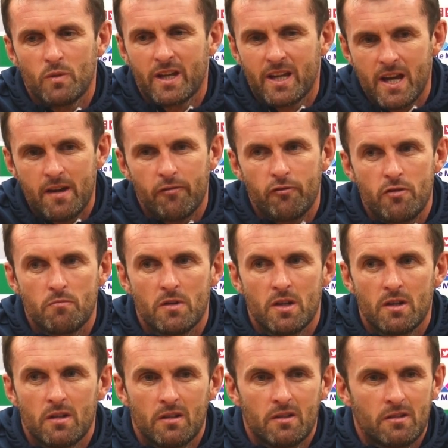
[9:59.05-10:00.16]
We care for him.
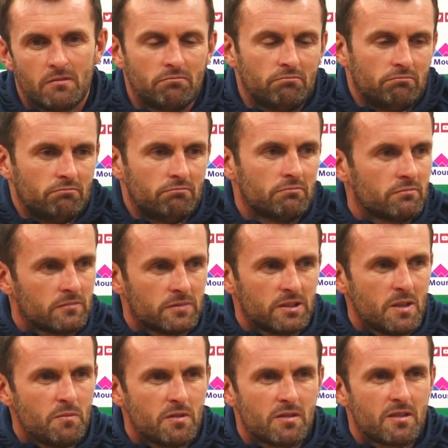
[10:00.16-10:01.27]

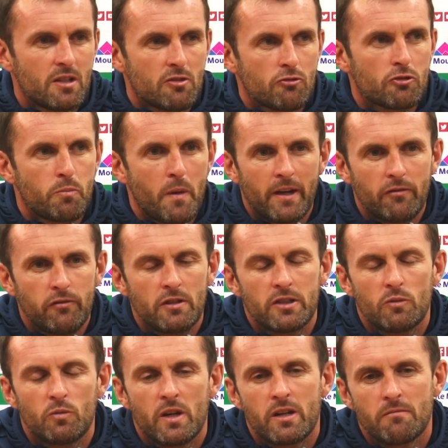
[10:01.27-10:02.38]
Seems disrespectful
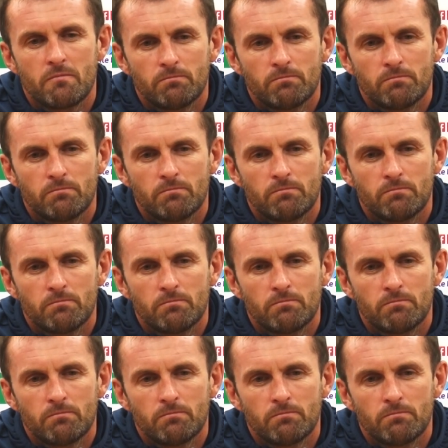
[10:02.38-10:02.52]
in a way.